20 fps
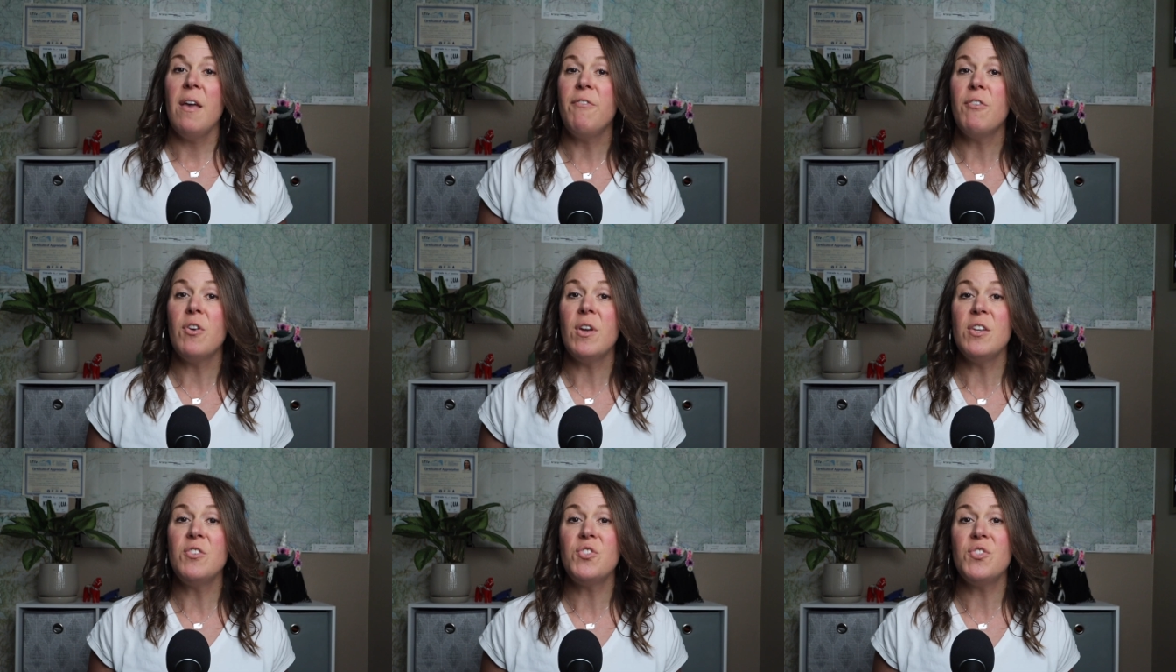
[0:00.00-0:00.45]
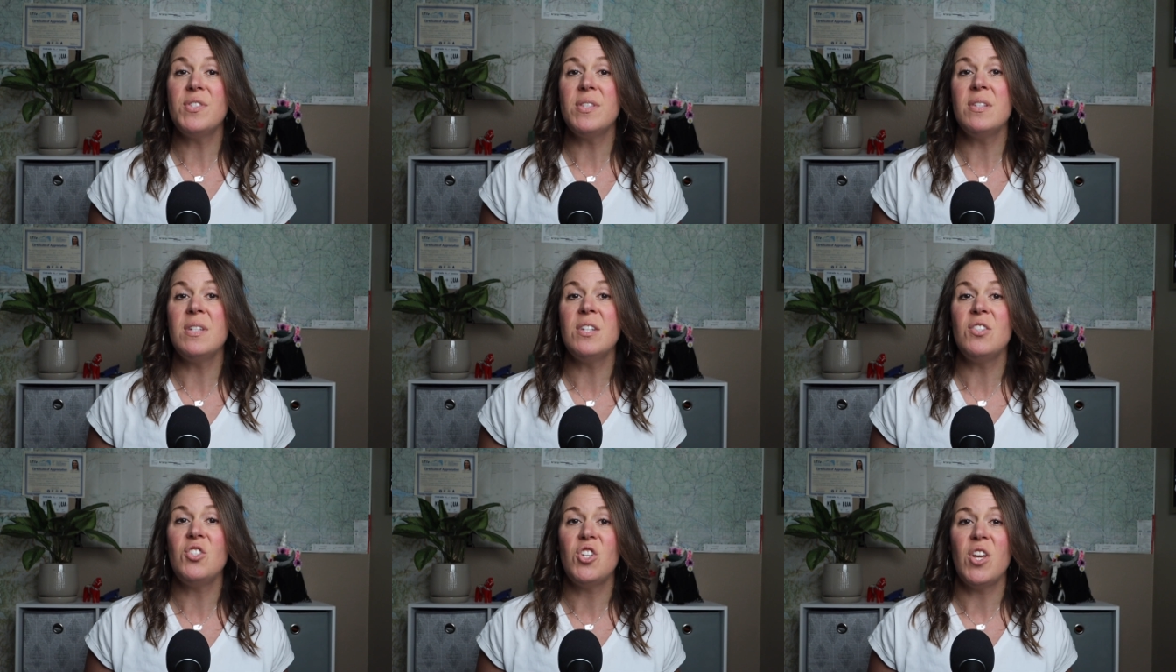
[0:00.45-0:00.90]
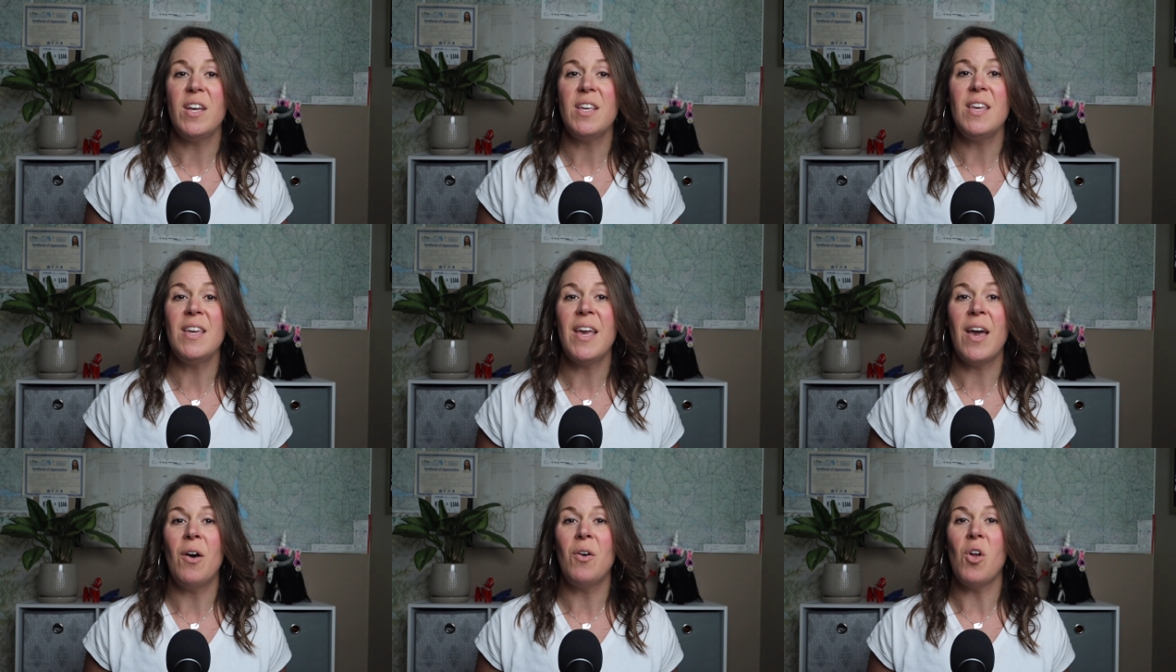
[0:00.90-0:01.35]
If you're interested in
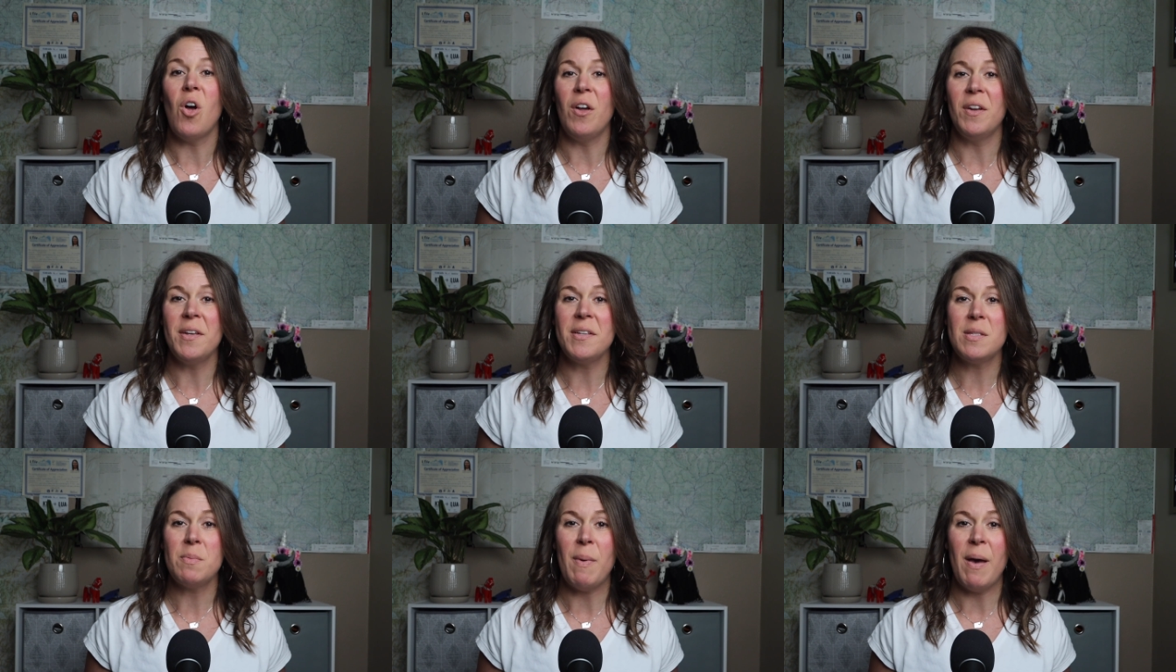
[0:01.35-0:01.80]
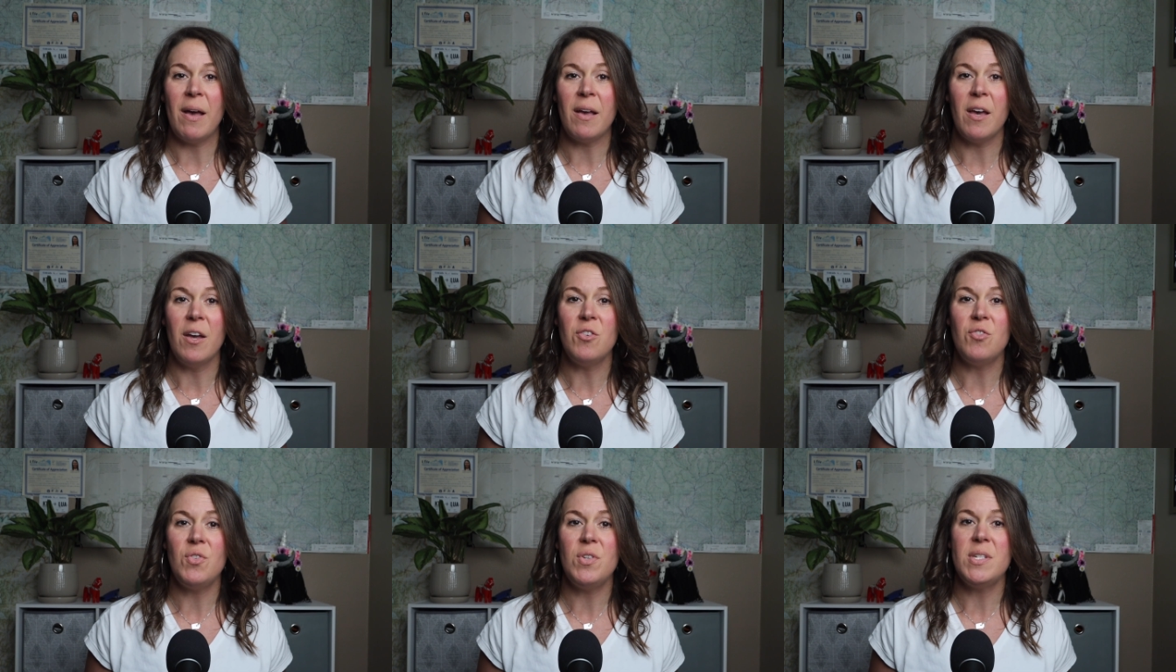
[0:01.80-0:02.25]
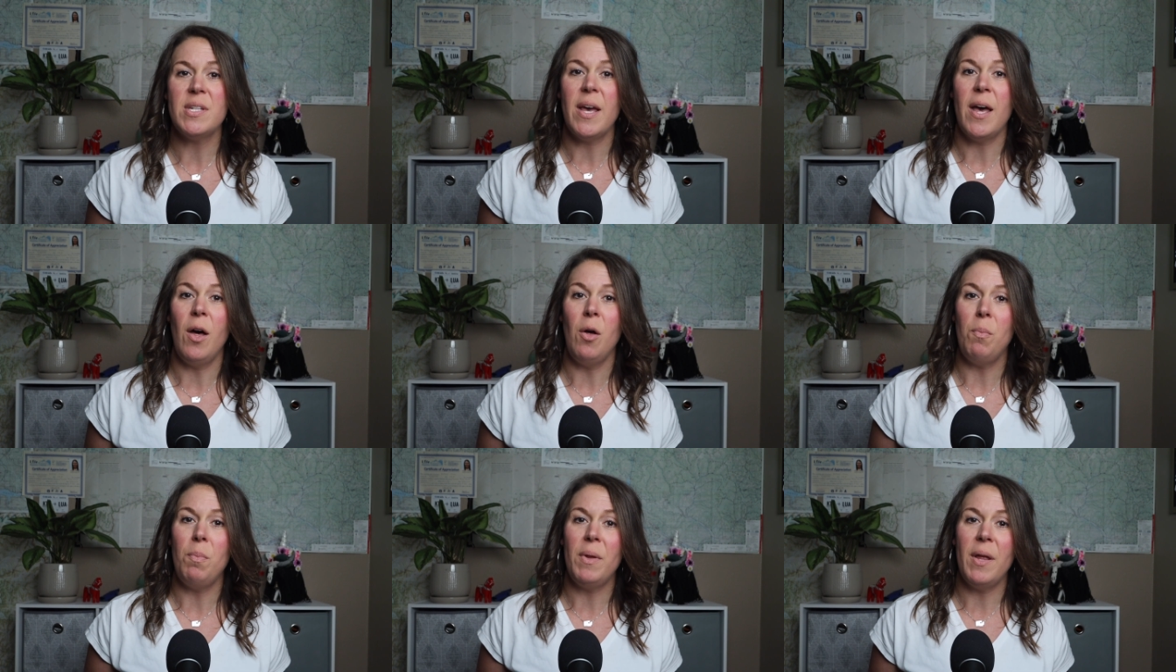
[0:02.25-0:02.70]
checking out onX Backcountry to
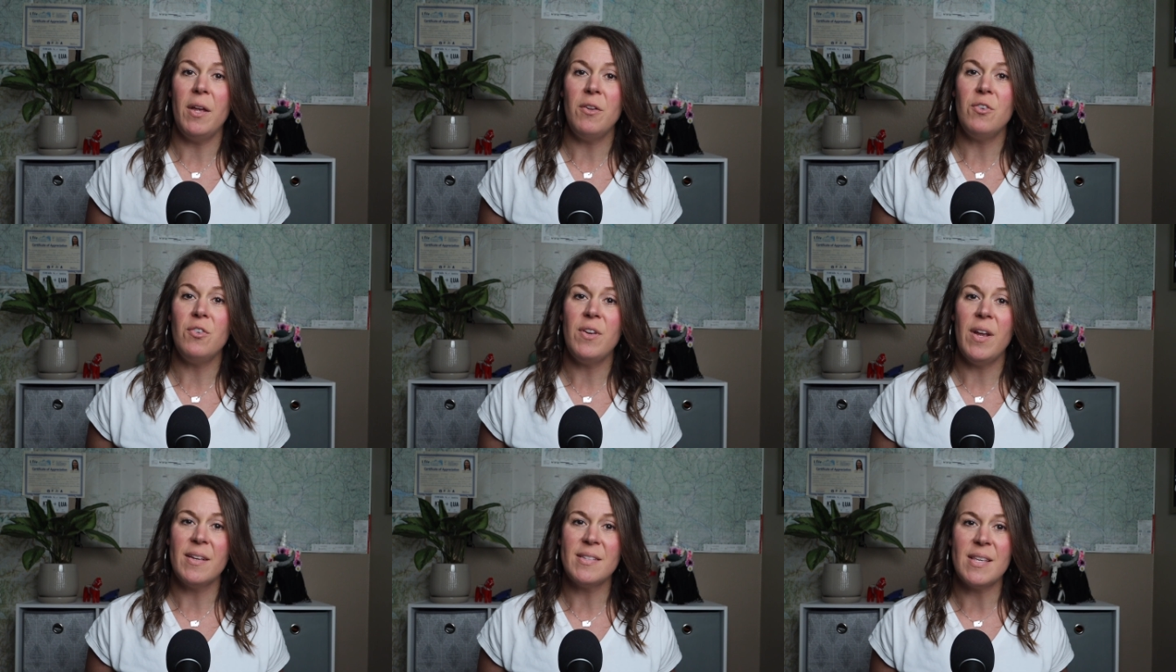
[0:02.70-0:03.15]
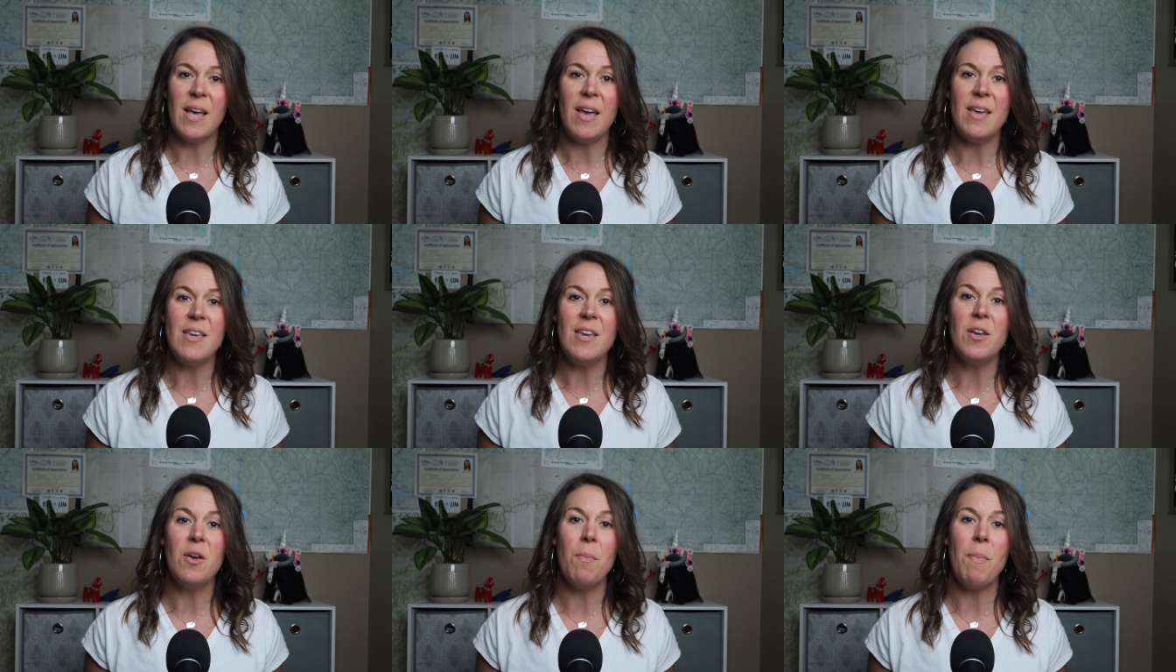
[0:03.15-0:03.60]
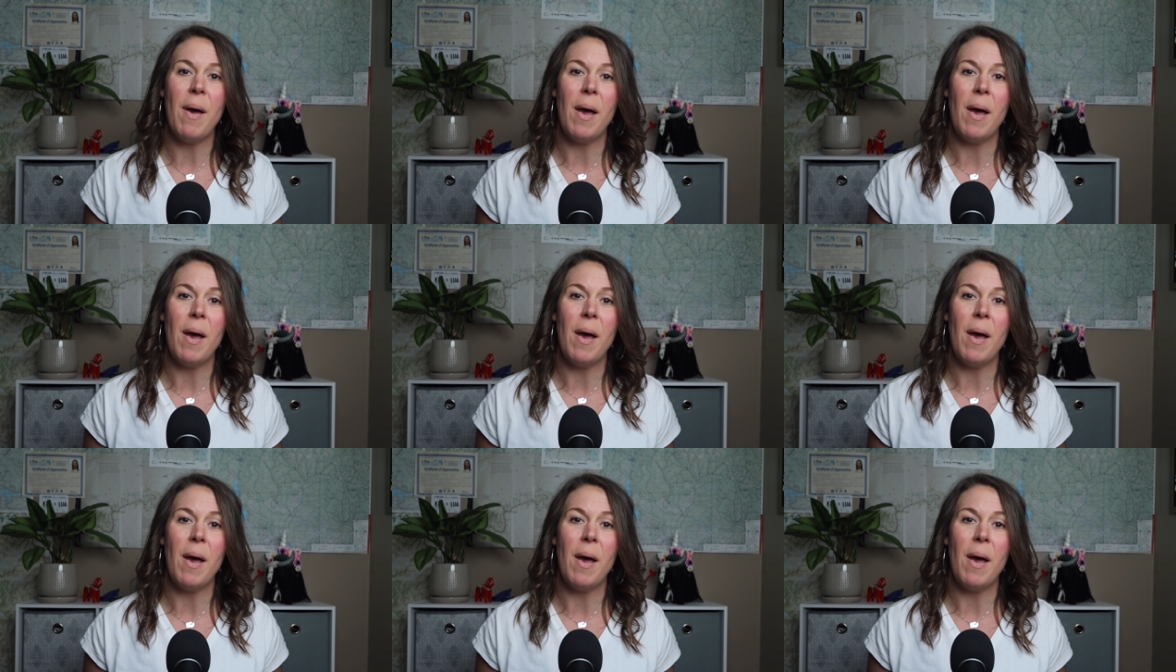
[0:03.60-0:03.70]
help plan your next hiking or